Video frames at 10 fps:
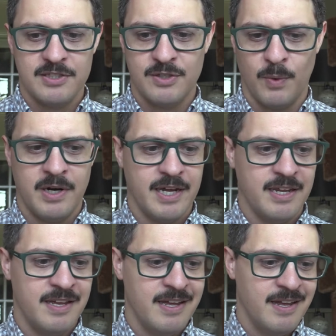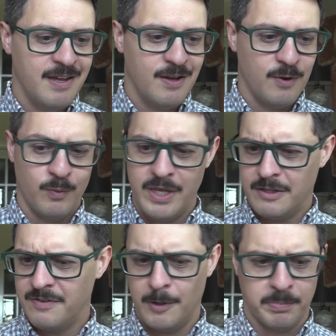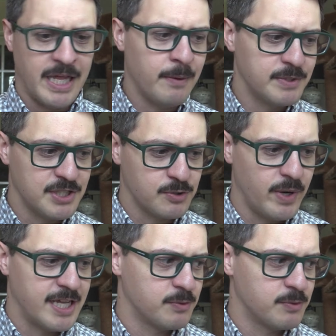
This is why we develop language this way.